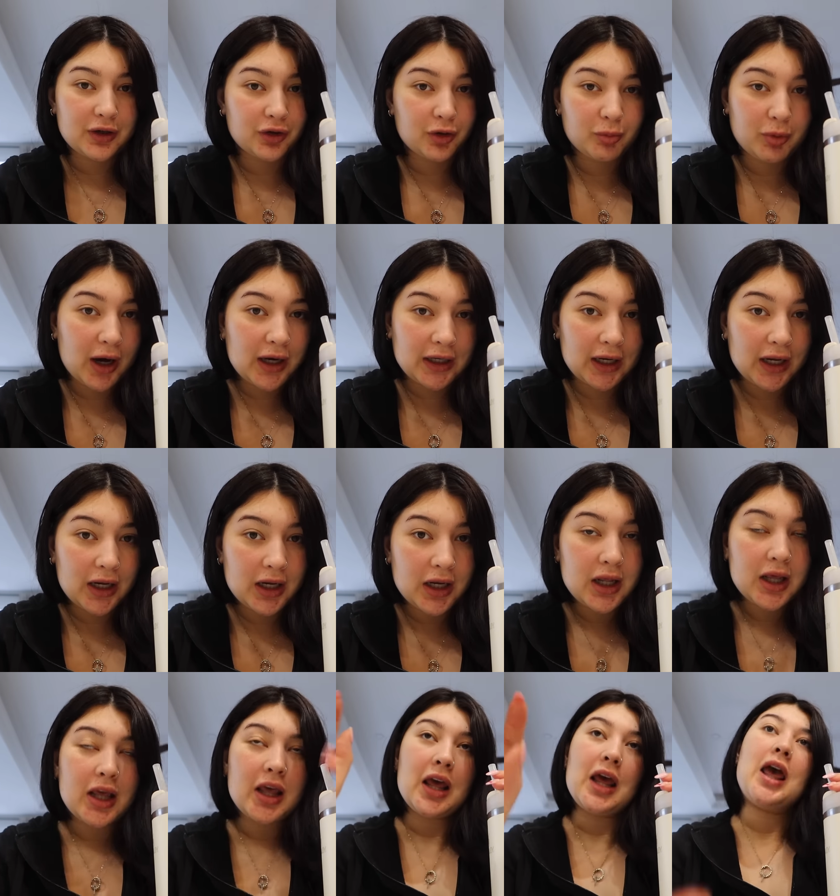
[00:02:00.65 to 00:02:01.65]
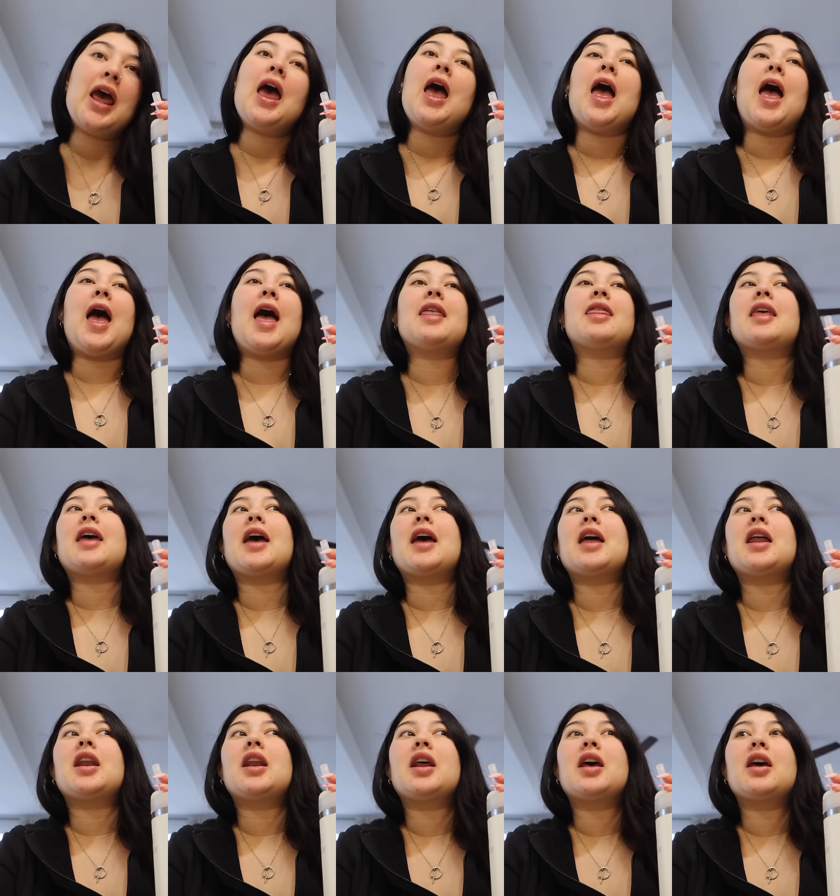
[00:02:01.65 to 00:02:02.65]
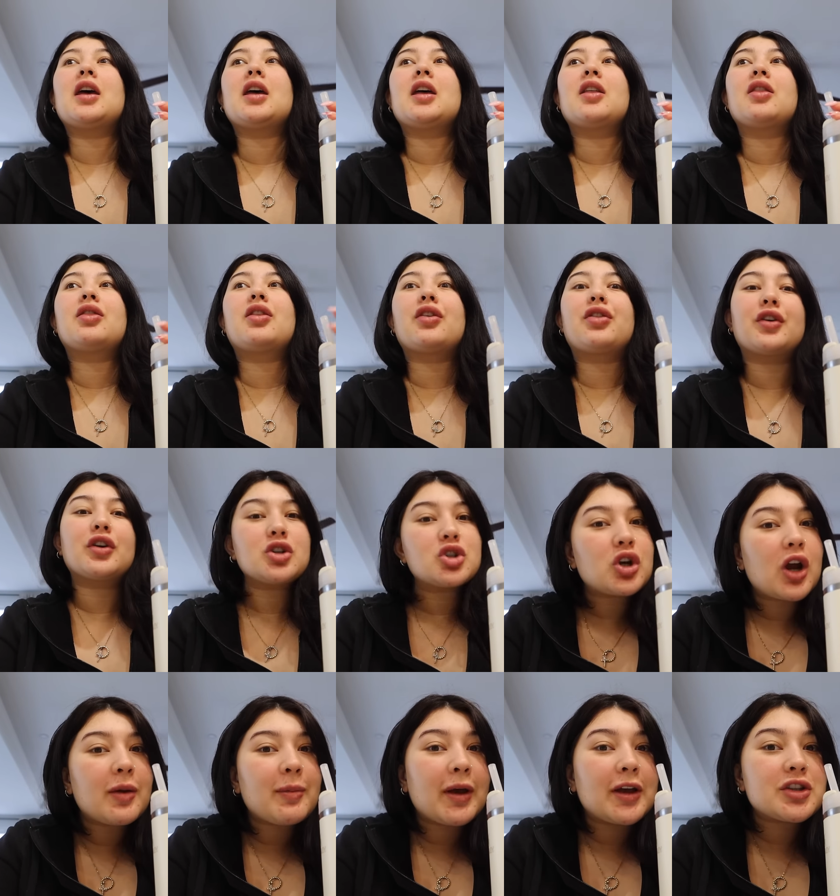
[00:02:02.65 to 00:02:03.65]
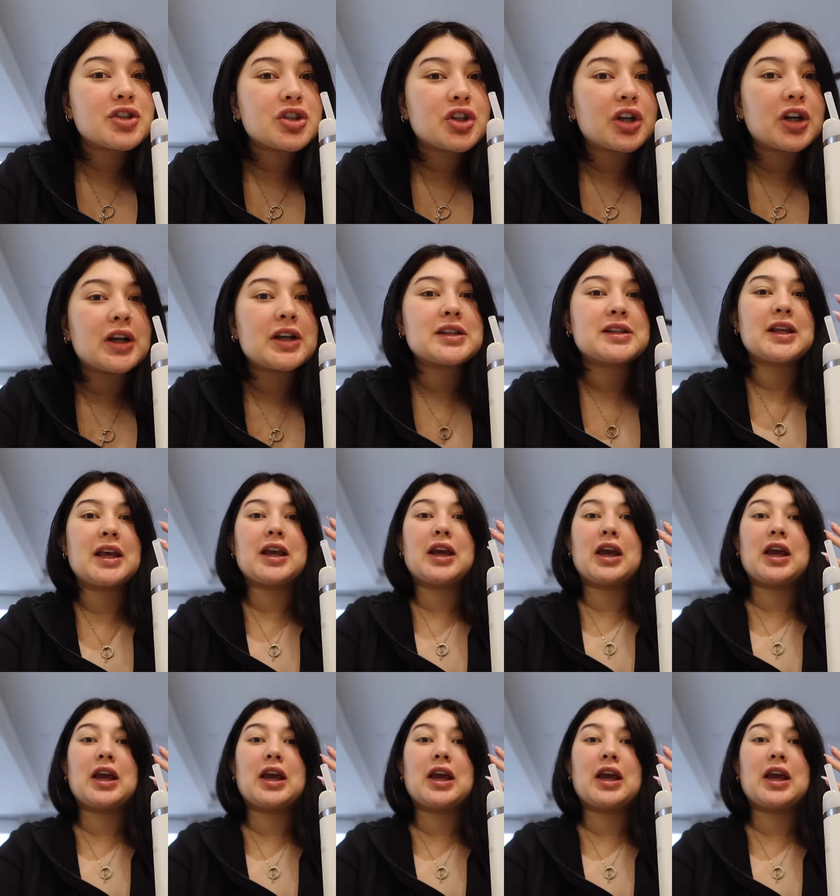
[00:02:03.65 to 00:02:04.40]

out you're pregnant. And then the third trimester is like,